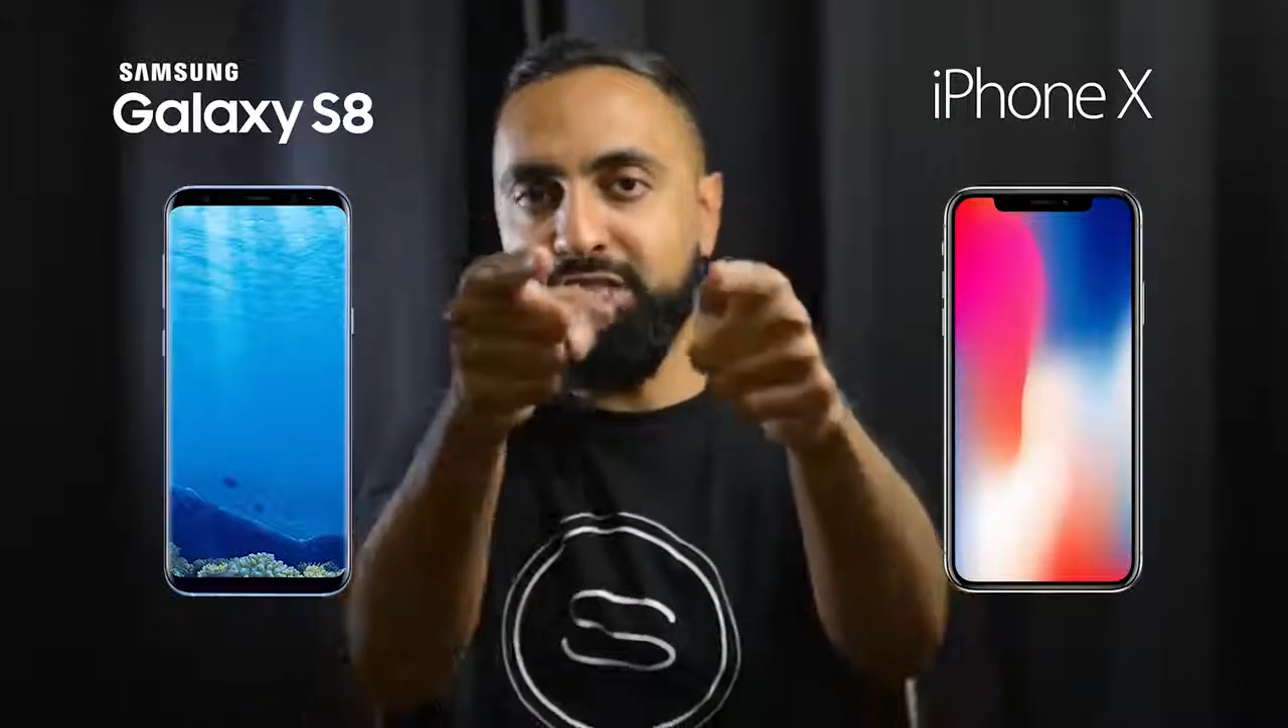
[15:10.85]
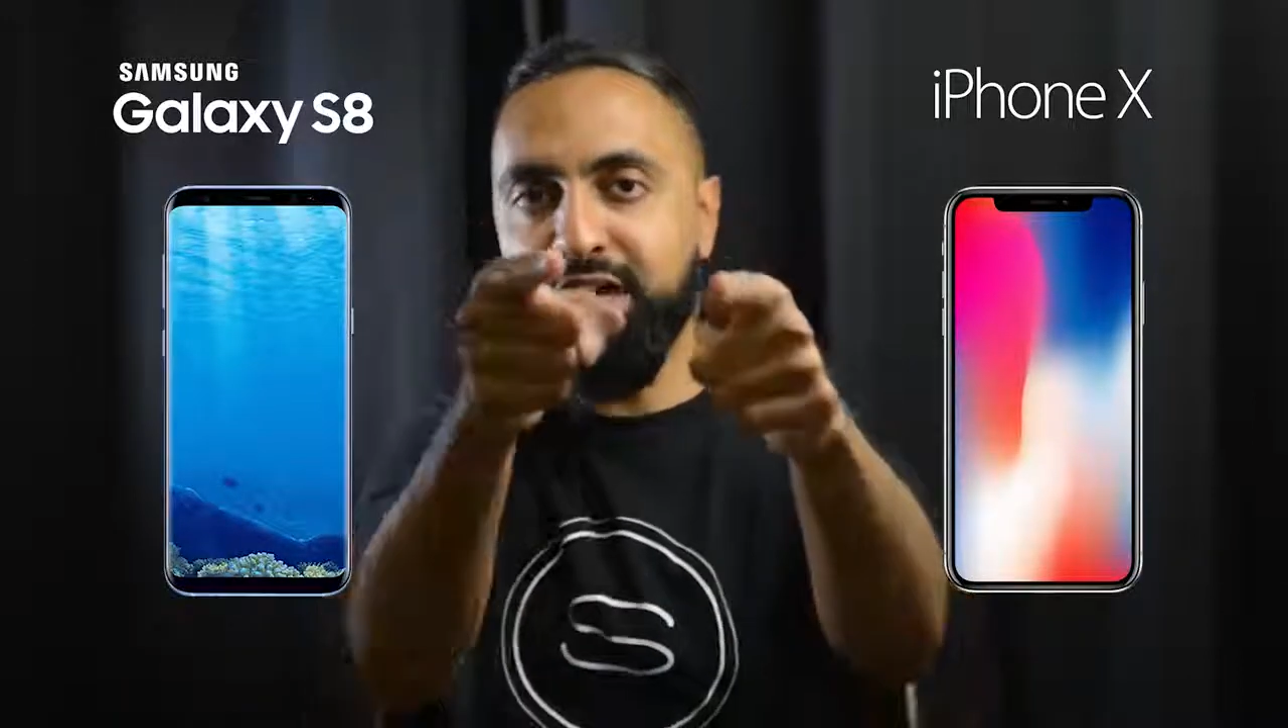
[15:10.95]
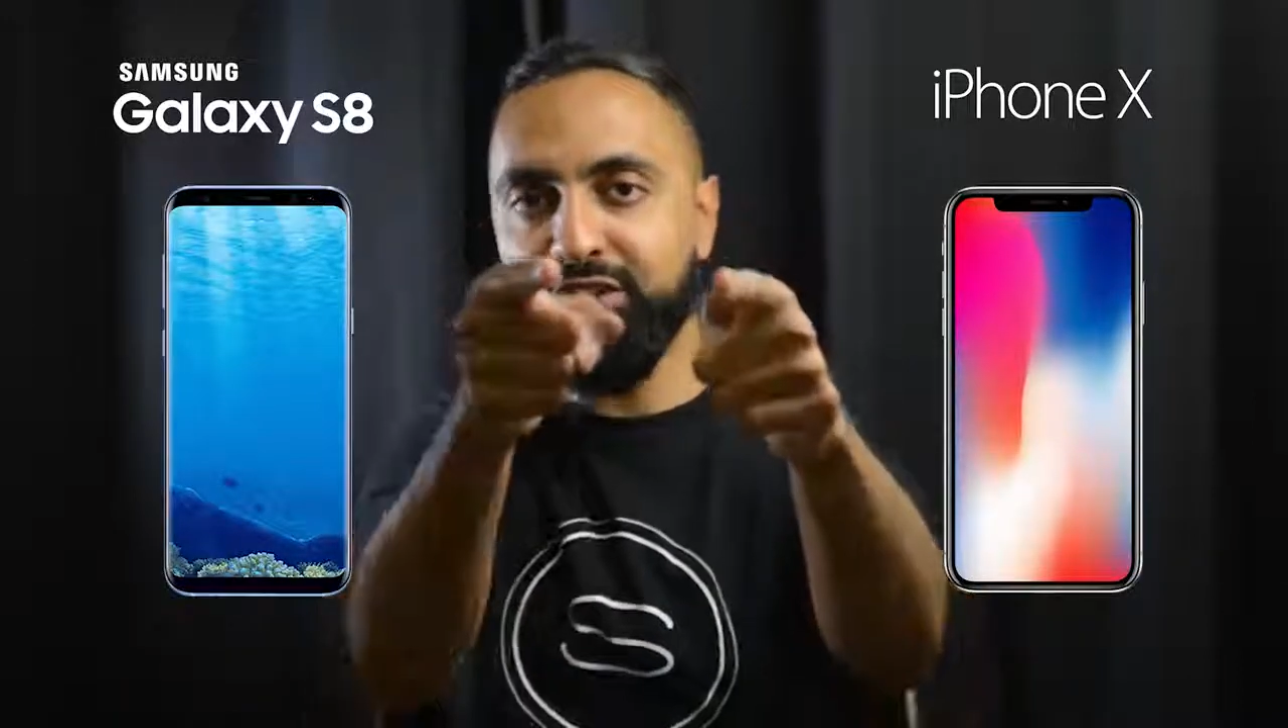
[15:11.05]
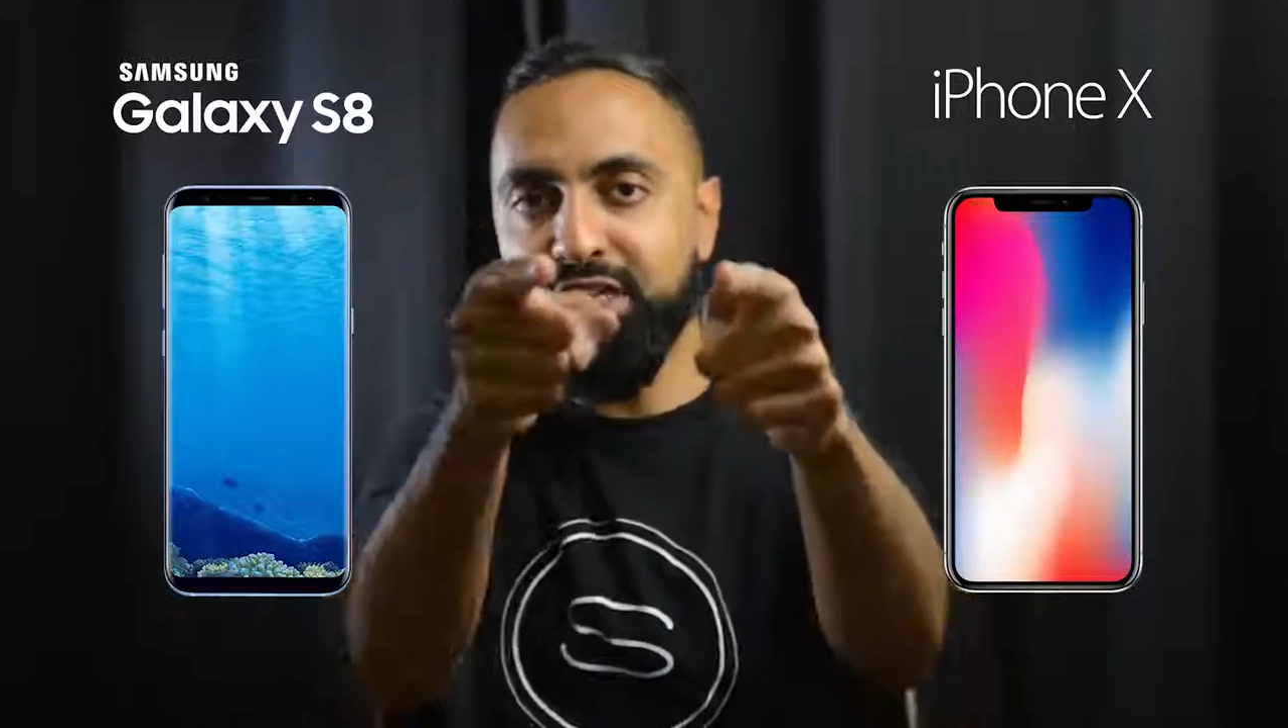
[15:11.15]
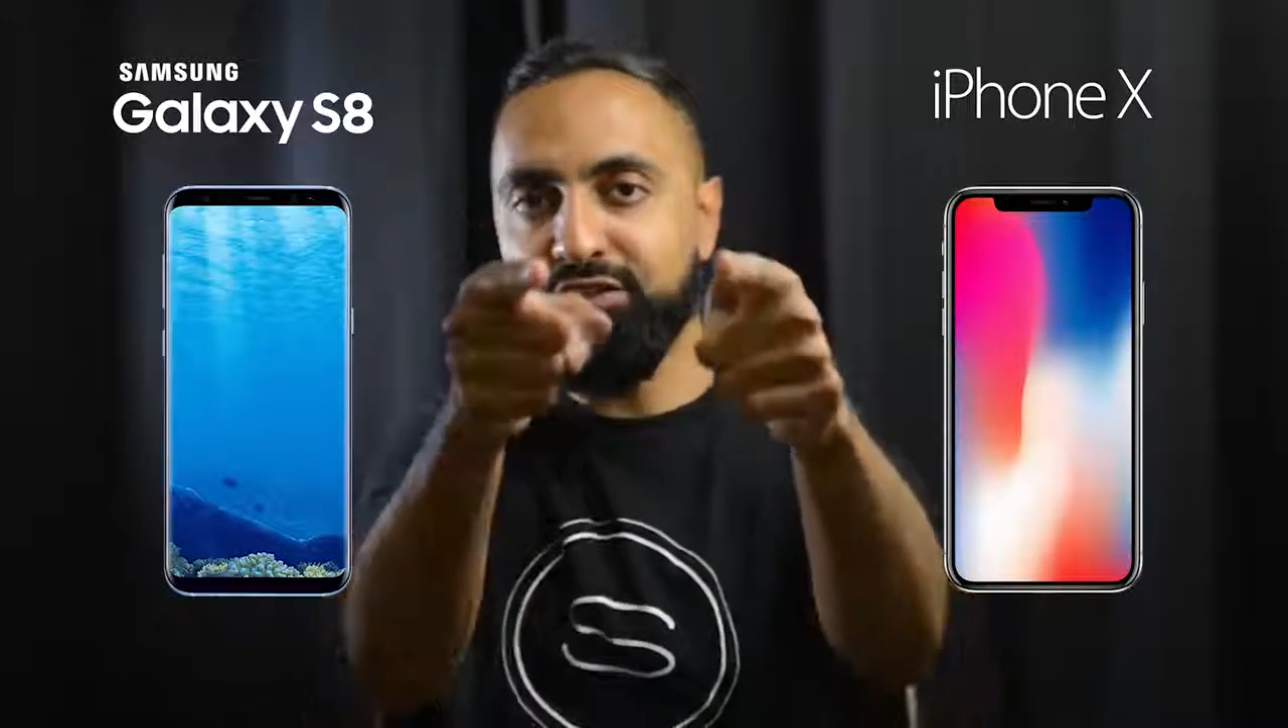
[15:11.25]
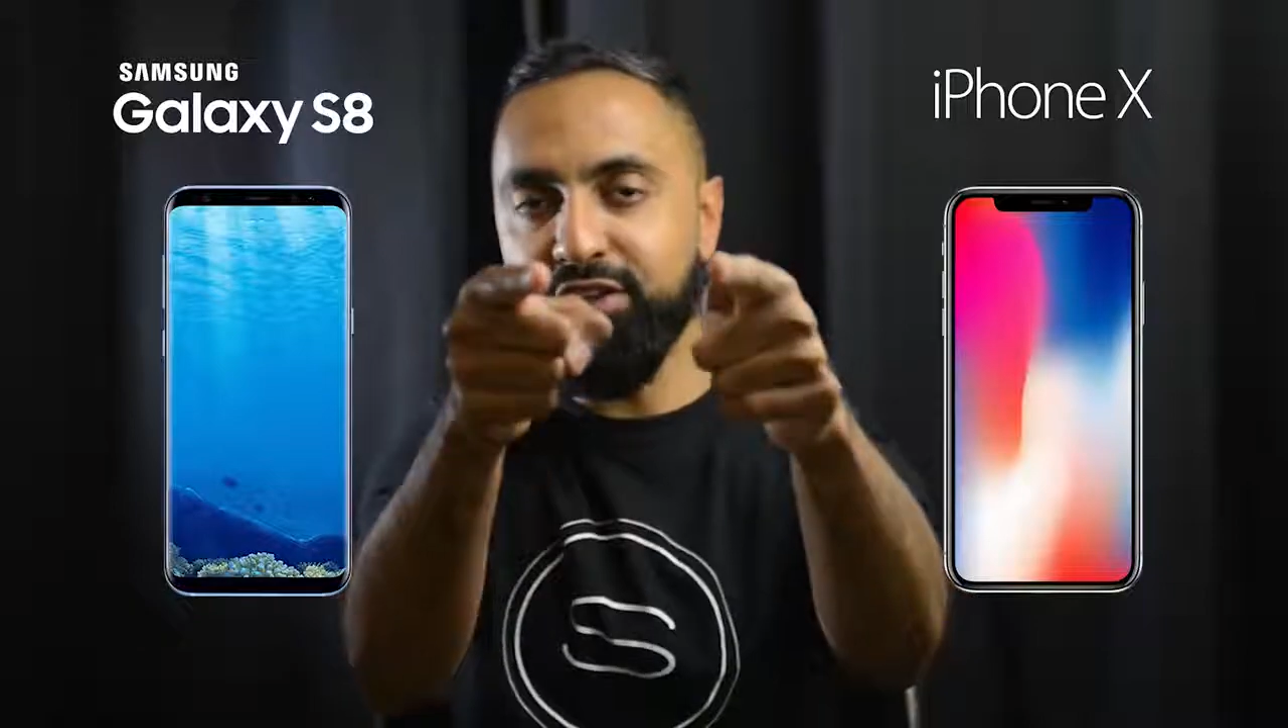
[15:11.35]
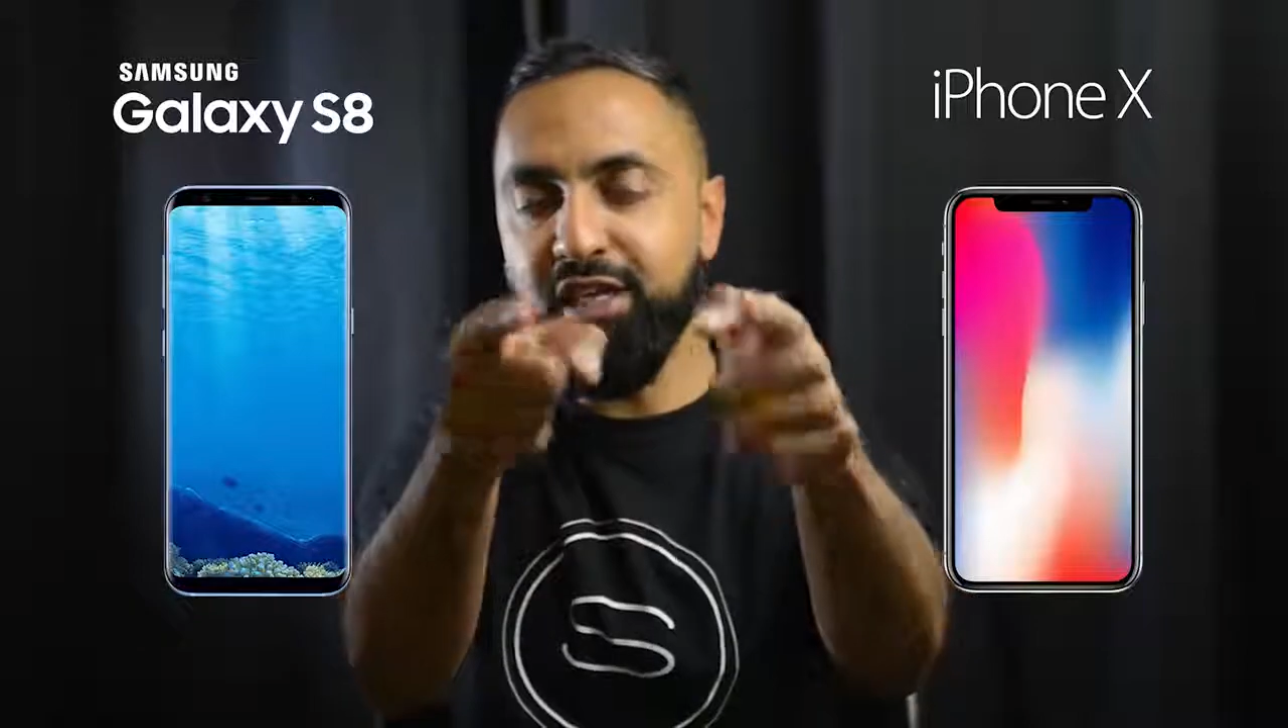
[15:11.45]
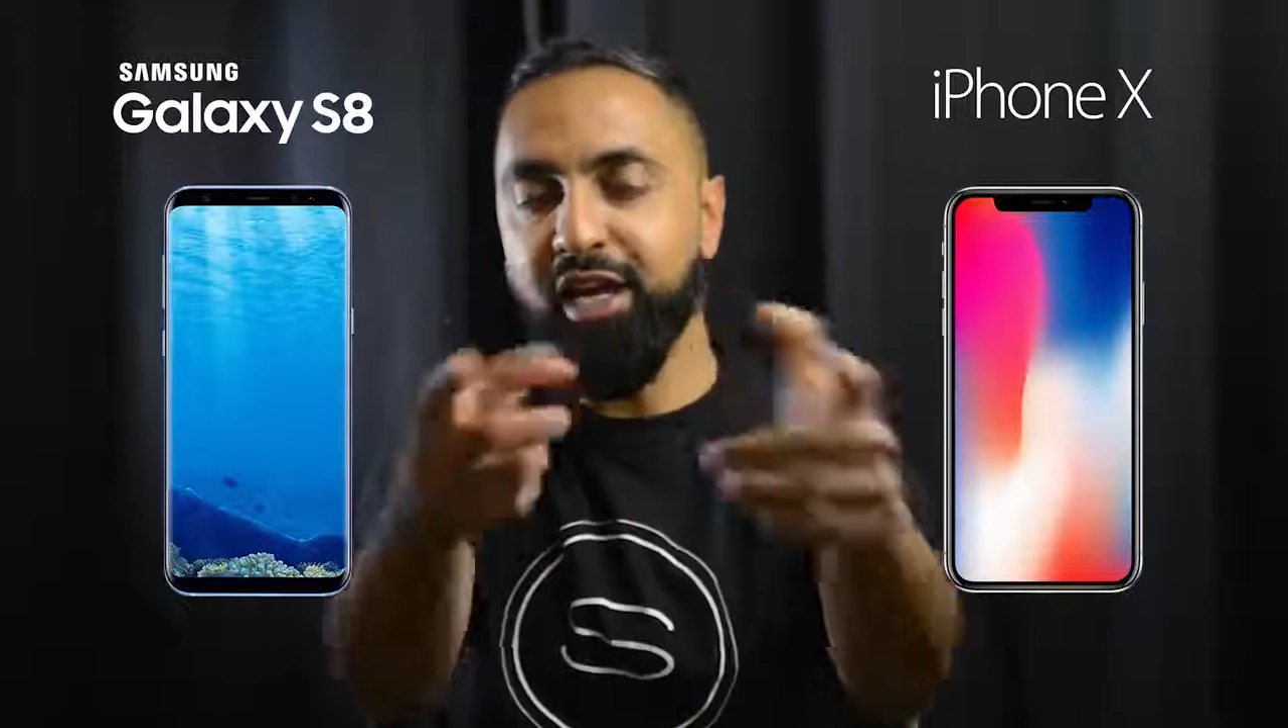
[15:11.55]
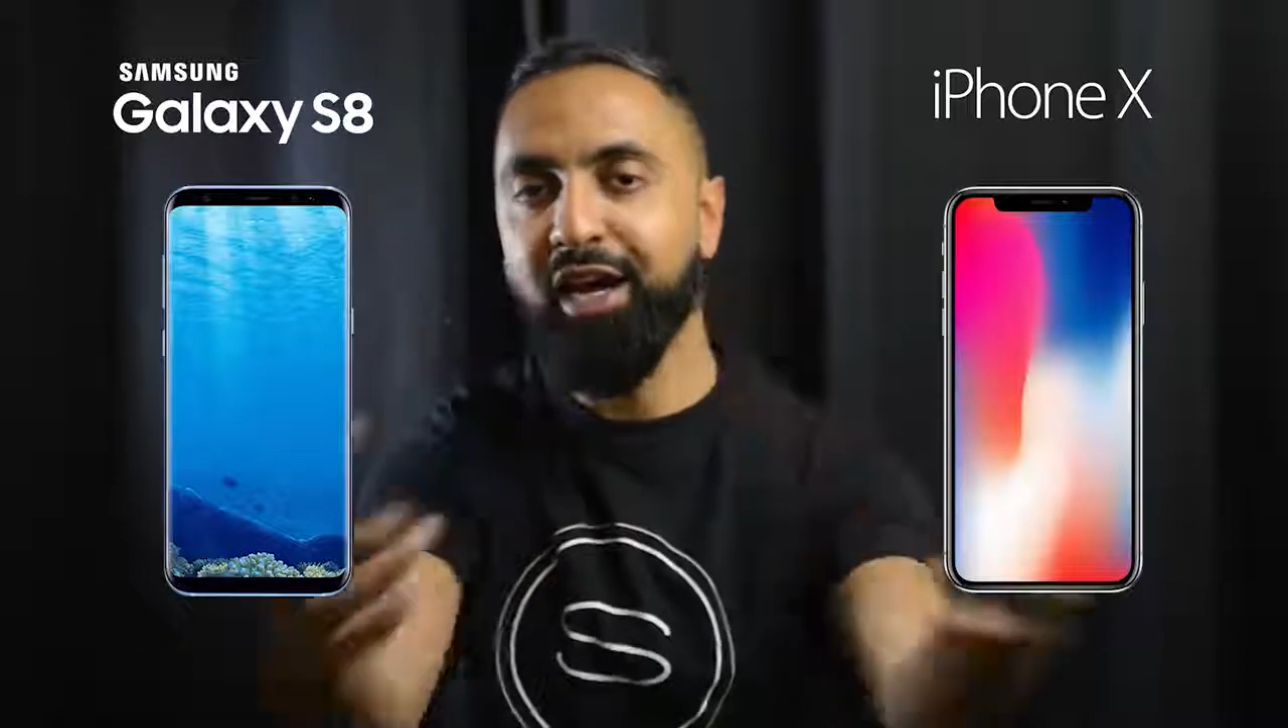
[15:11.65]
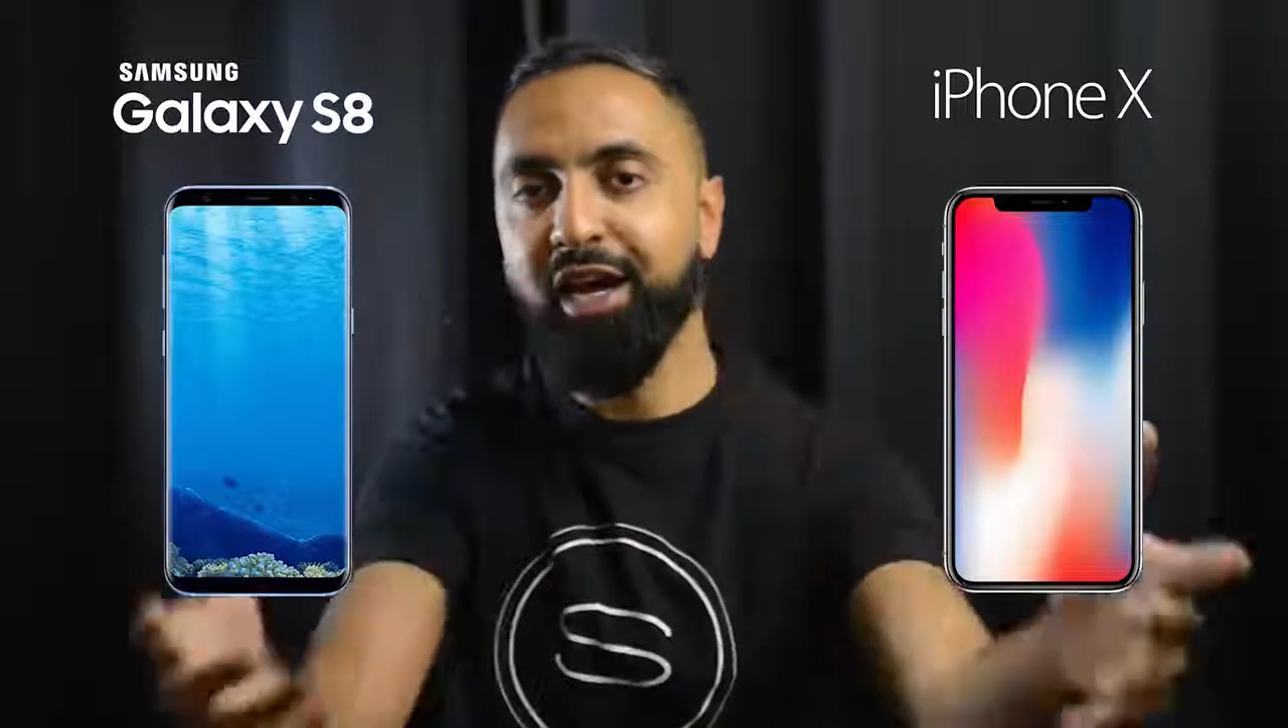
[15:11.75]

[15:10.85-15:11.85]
Saf TV,